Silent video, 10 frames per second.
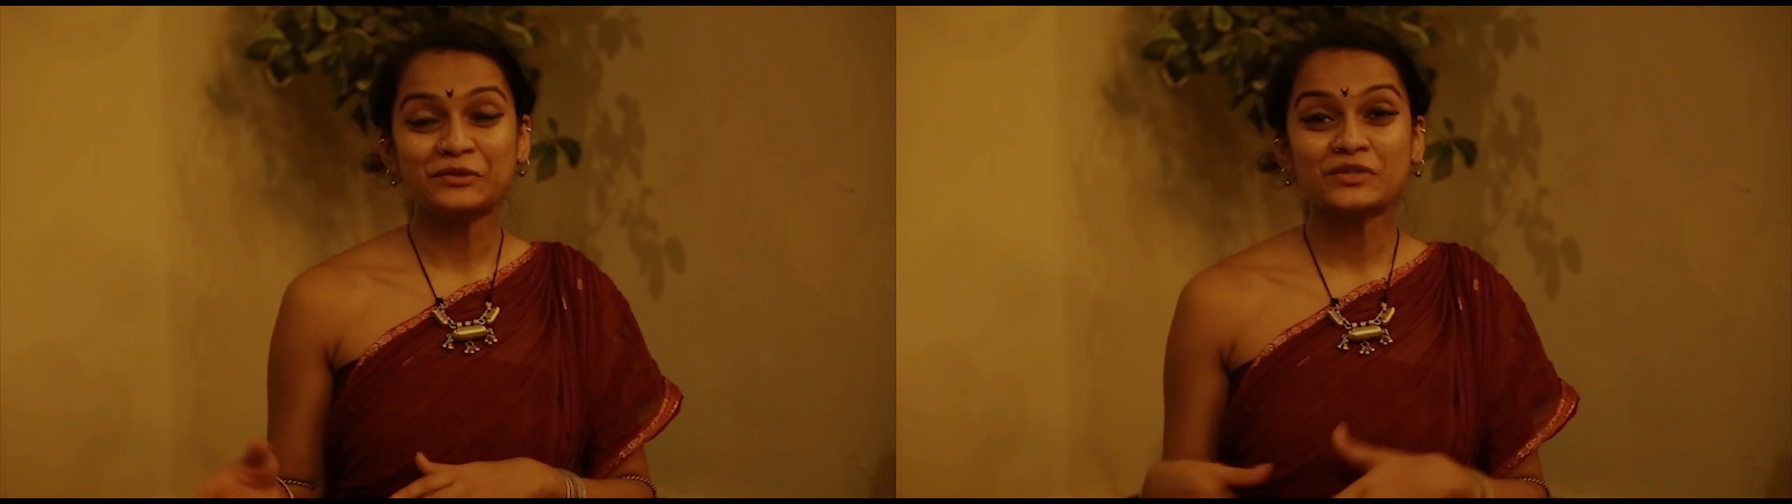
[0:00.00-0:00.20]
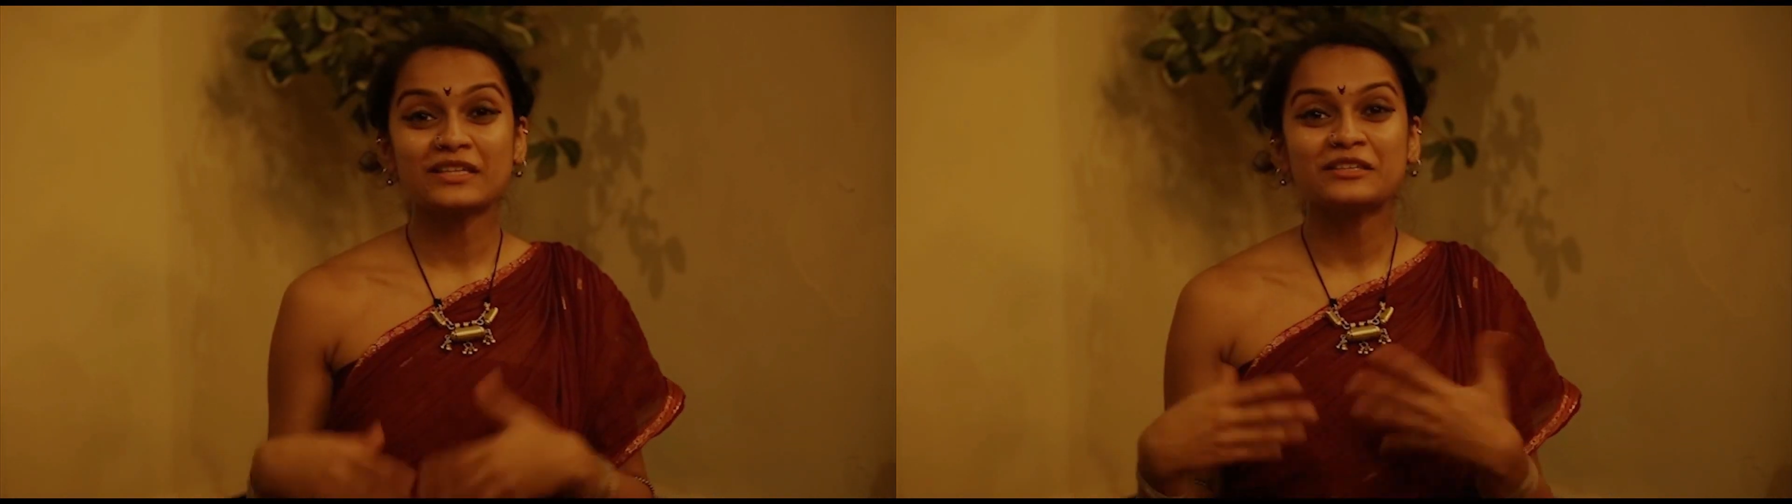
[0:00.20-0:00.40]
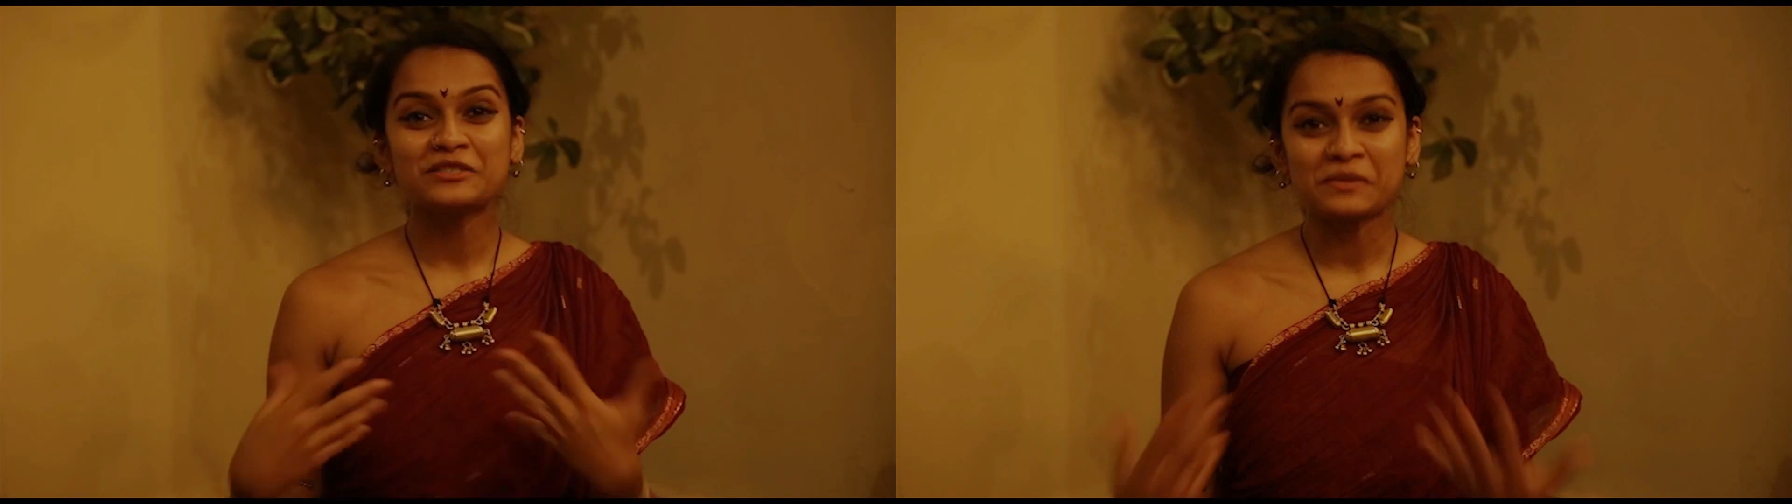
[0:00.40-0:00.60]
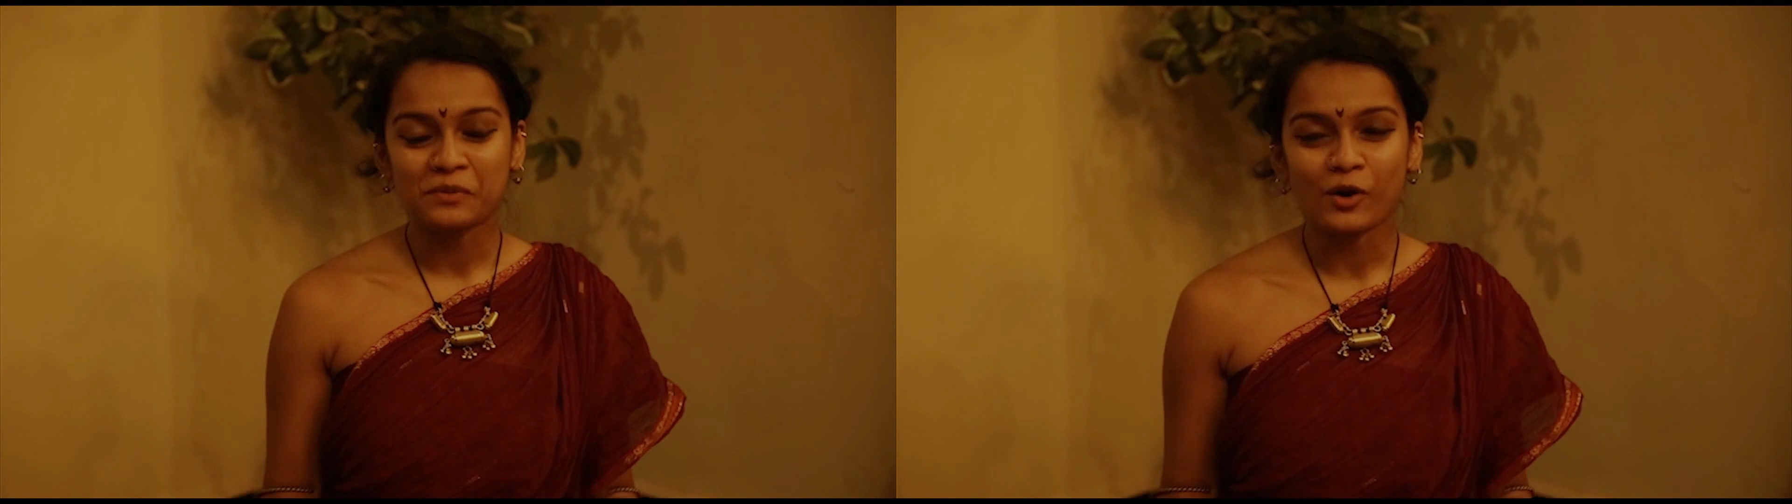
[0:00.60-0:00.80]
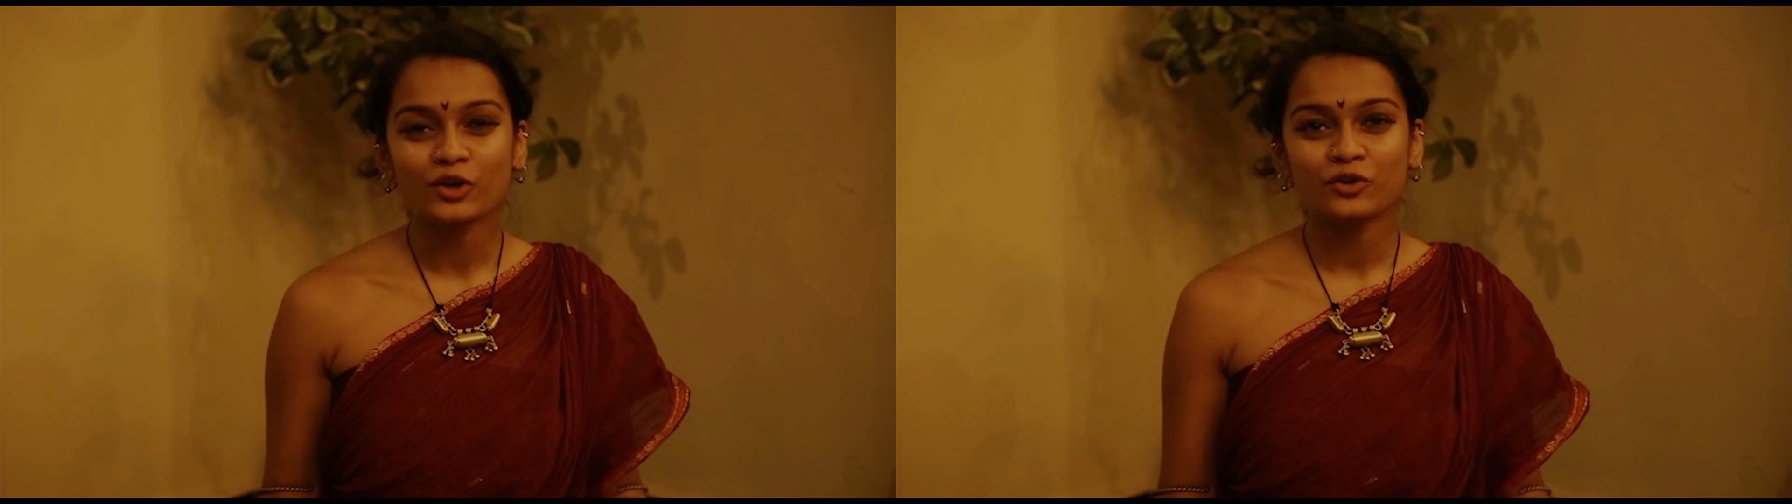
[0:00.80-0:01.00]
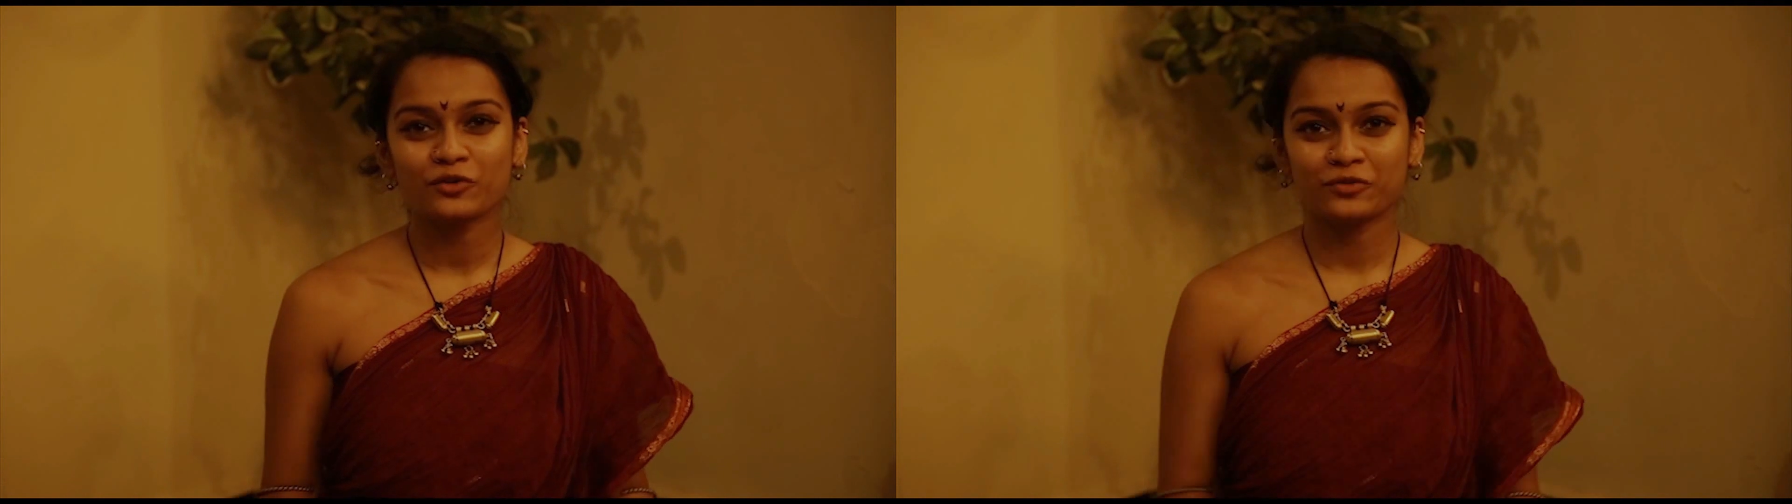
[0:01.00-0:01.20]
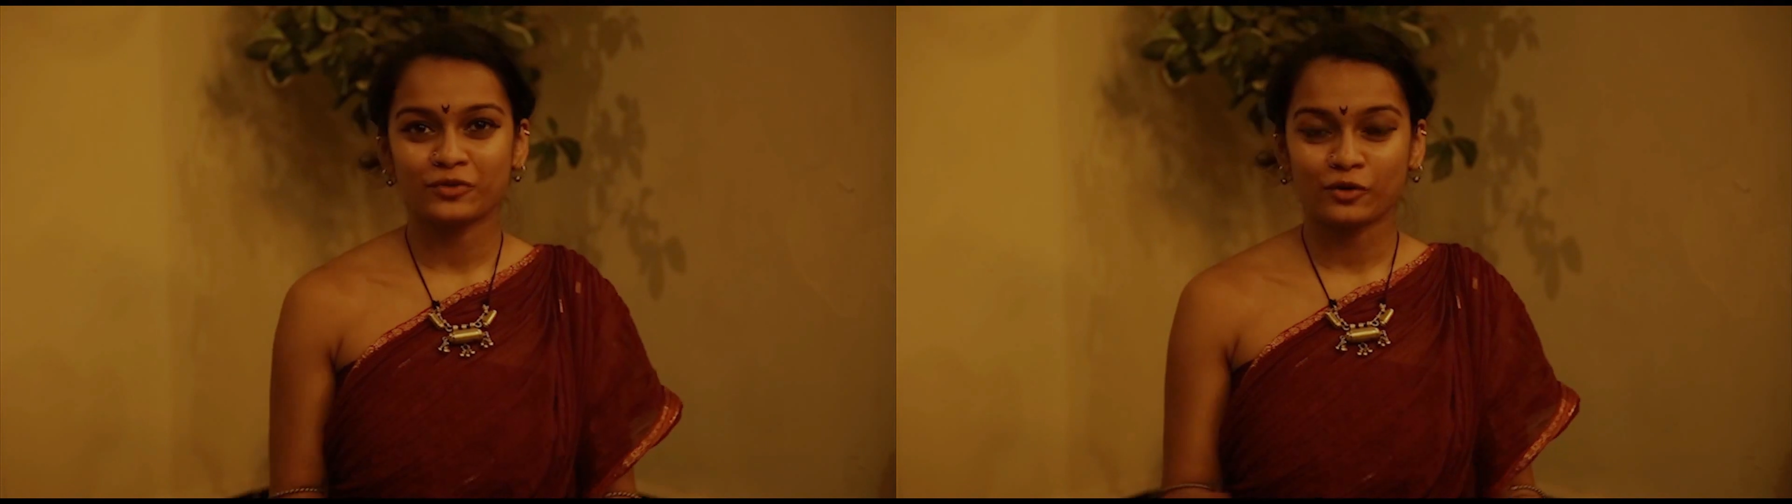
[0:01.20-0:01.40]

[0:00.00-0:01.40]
using the support of,